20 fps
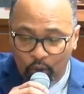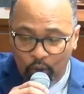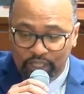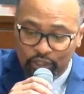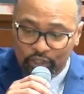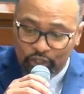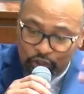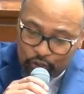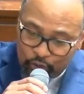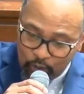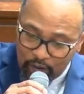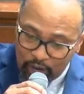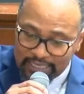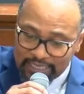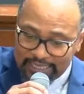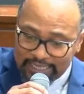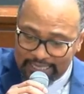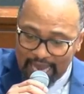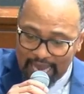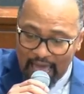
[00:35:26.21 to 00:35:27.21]
was
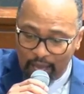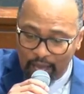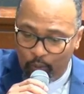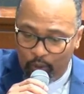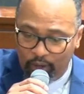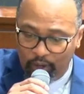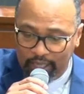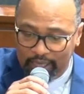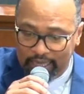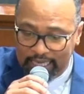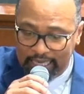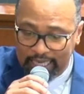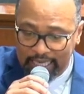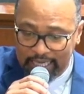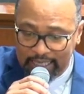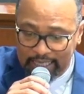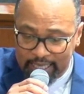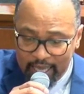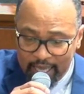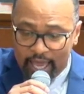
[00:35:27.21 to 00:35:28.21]
dressed like one of
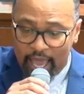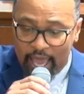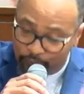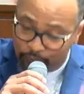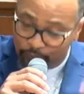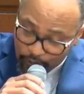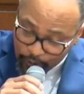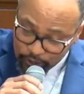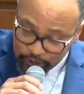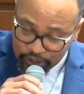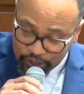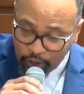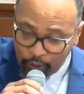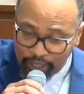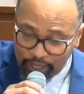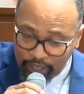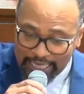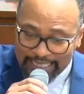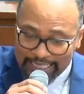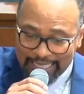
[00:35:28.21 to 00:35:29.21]
these. In verse
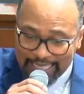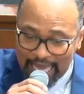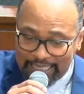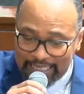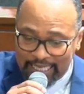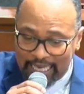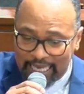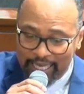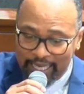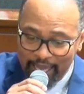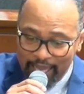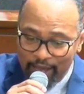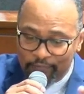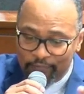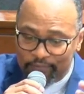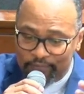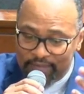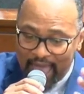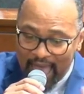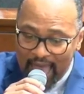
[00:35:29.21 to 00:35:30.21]
30, he says that
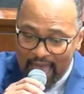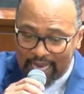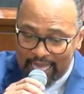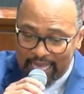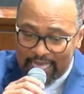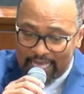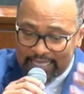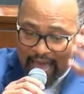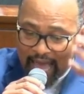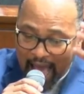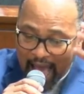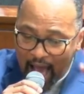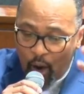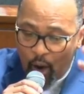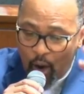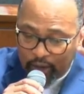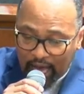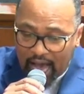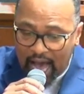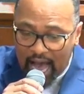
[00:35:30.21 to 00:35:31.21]
if that is
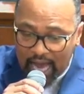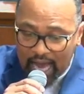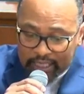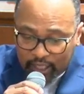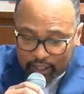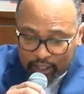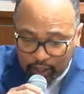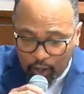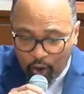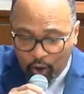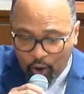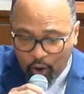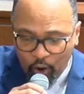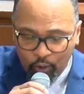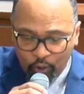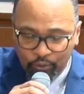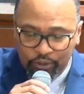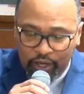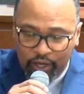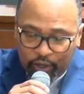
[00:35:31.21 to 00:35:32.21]
how God
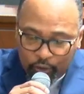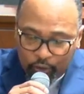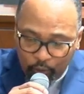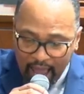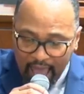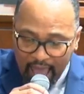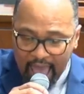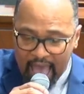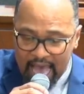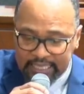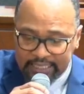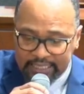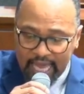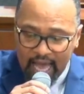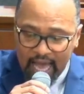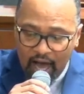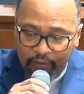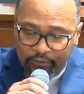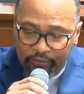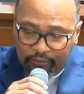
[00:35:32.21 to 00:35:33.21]
clothed the
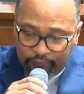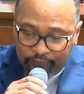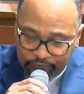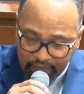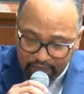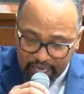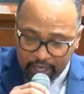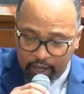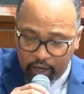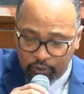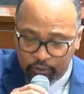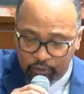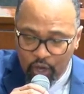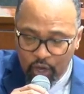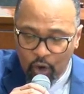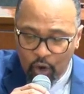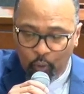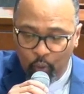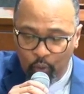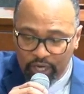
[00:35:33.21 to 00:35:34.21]
grass of the
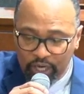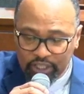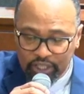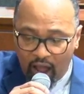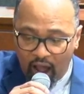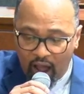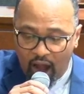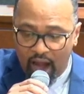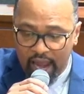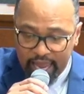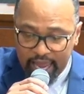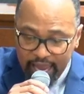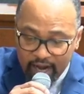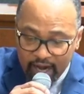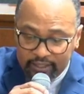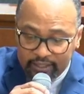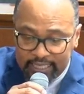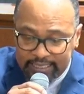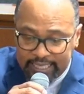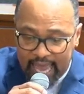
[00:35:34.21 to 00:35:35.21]
fields, which are
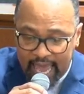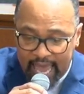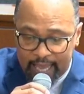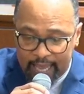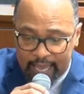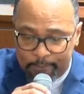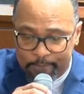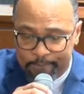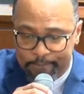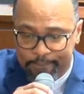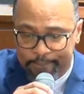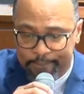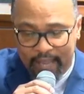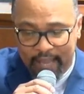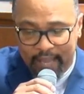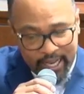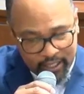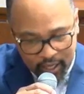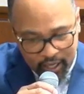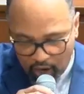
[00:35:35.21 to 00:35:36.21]
here today,
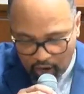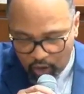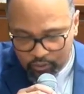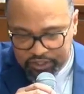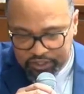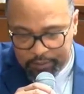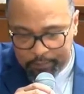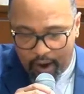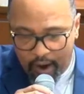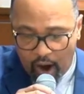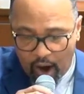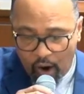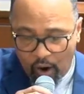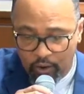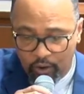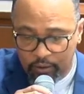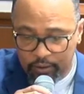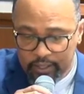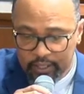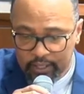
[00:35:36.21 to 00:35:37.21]
and gone
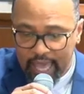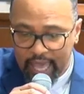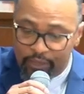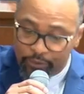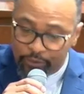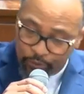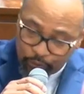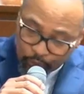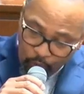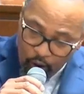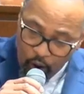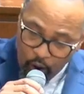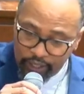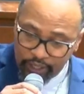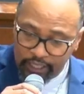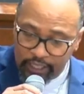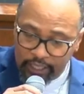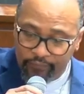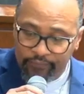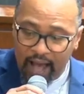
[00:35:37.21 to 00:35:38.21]
tomorrow and
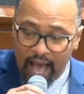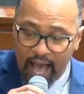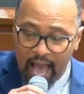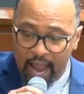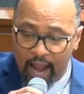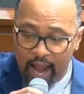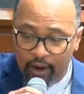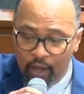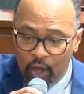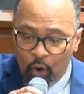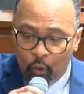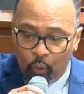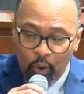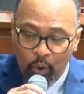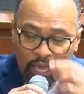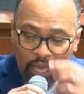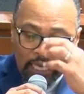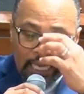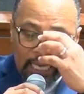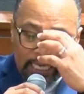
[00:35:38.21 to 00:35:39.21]
thrown in the fire.
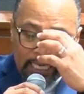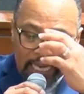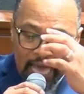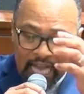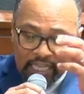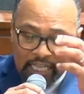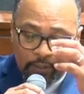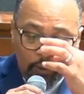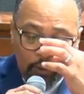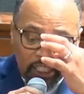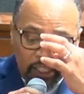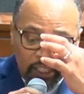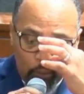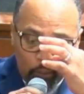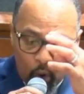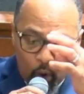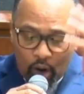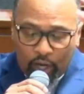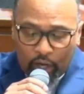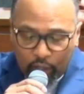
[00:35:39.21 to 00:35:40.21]
Will he not
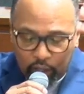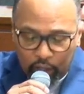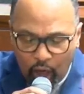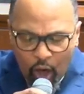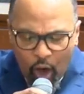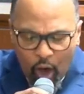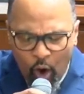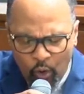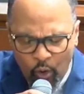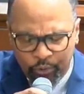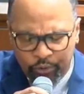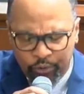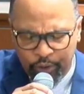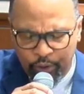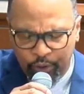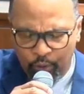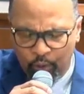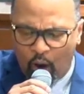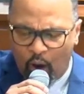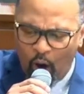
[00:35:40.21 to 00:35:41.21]
much more clothe
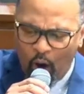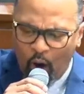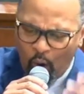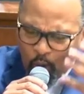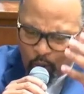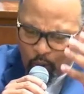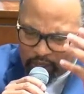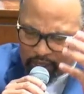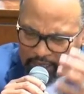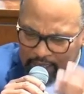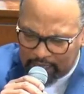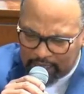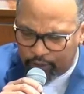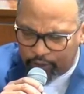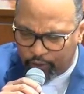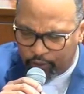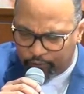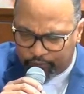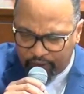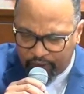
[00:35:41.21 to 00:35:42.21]
you, O
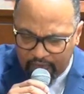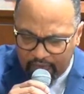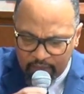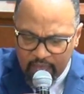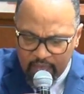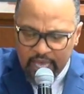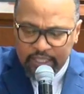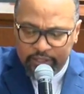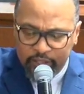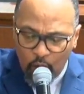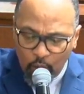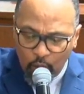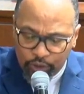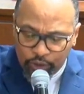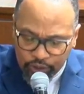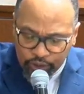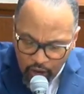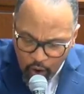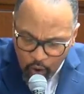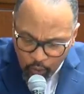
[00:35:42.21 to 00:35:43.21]
little faith? So
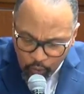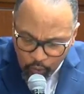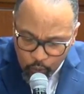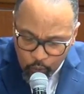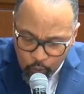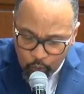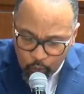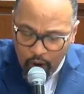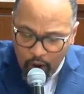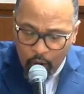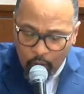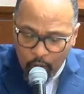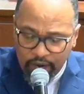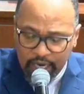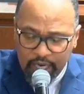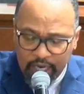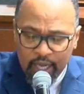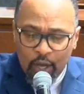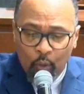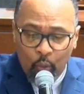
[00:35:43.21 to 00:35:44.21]
don't
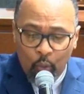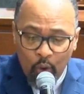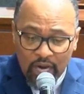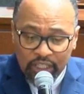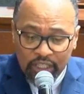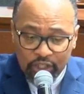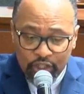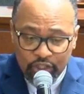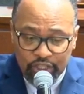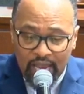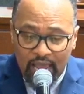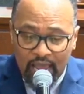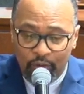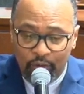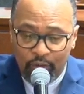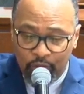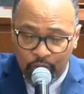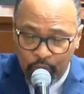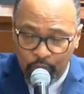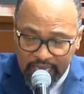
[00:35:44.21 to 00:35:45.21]
worry what
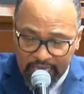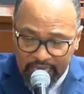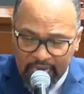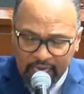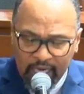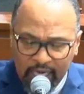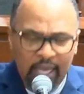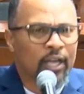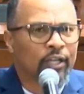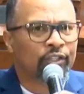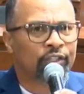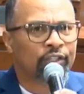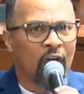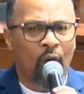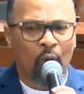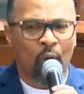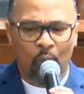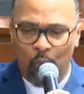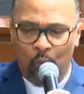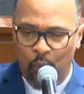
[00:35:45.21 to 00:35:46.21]
shall you eat.
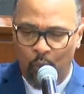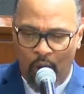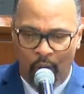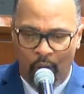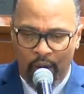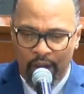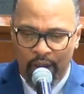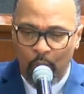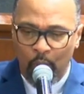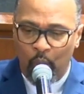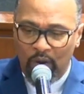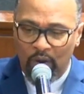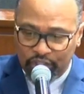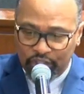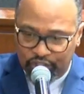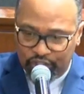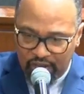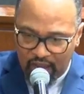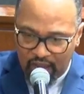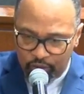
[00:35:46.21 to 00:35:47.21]
Don't worry
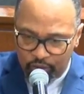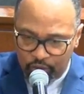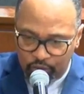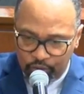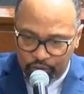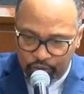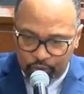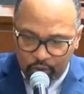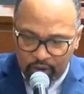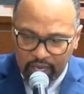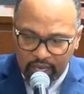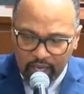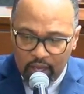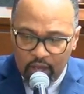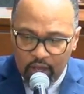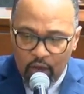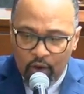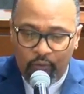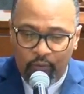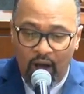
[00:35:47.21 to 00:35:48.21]
what shall you
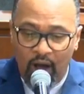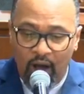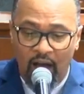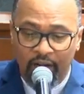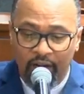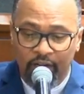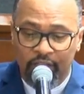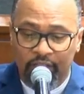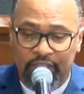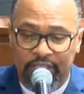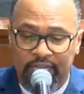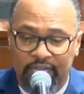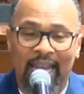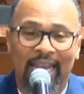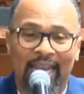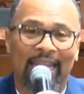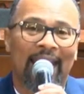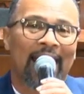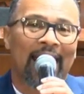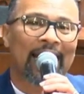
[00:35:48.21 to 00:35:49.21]
drink. For
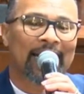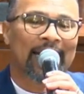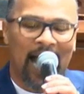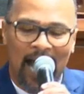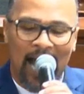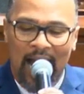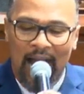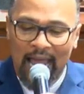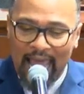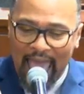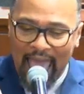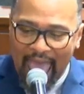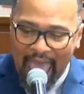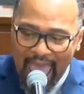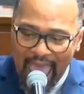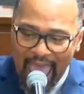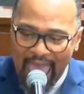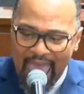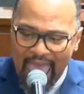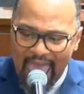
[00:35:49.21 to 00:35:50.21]
understanding that God
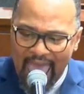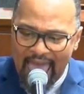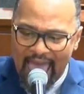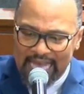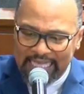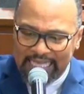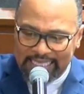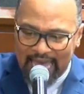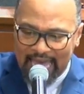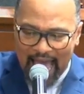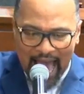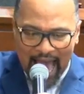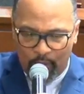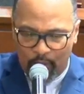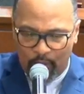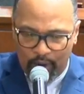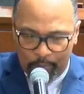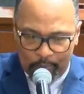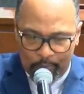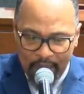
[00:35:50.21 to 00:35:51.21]
has
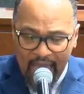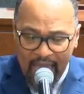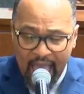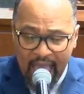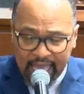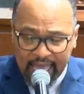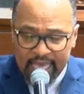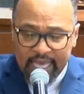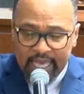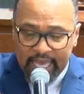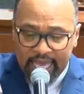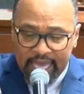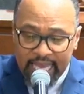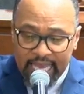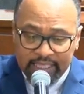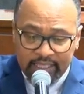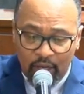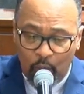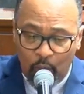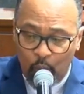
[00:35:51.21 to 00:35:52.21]
our back.
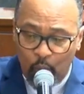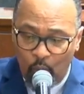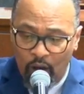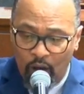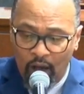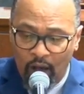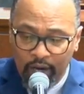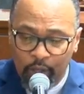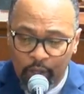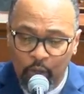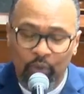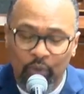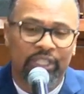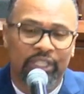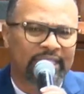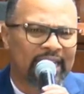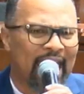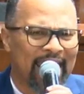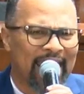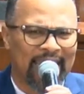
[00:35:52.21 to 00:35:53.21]
He's the one
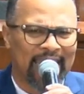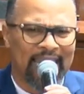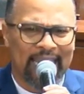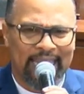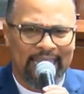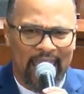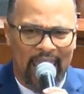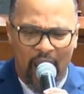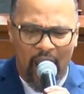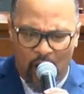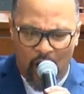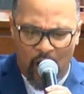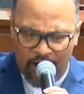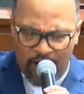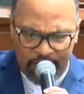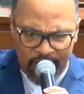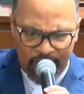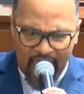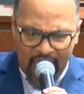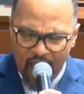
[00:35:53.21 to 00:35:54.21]
who's taking care
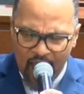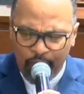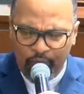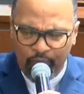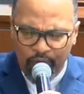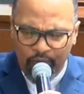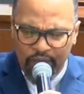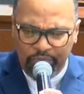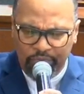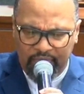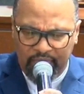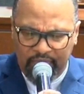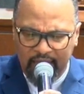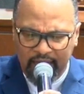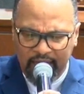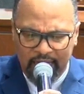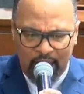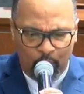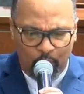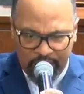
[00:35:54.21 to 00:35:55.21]
of
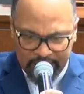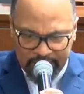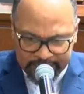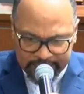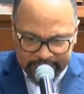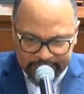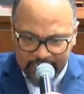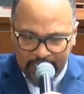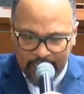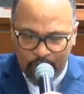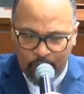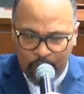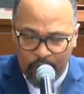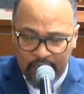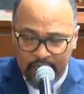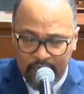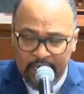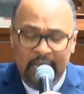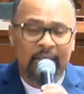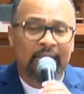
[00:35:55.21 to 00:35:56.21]
everything that we're dealing
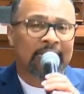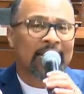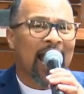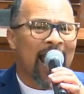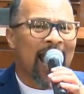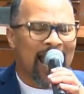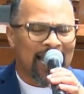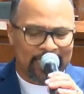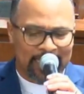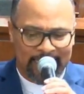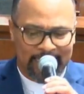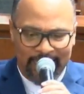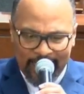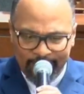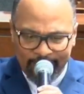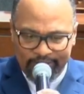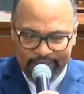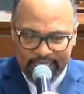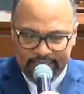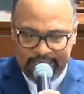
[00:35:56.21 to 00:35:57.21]
with. God
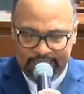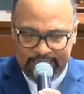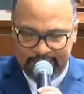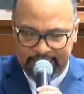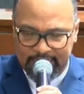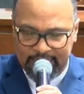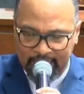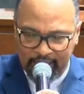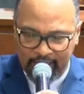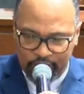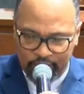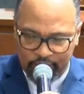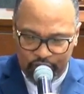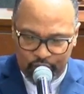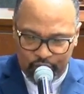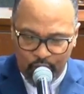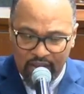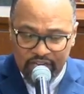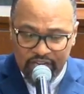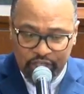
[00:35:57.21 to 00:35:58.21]
gives us this
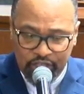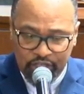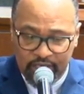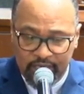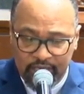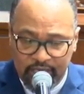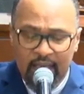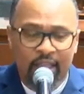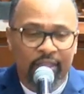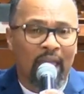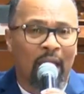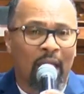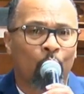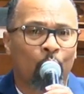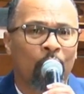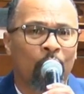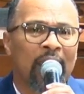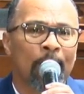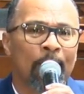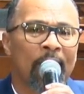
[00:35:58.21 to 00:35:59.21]
illustration
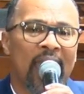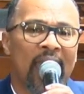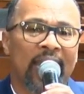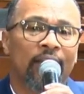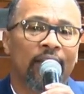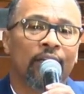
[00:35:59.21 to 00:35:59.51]
that we may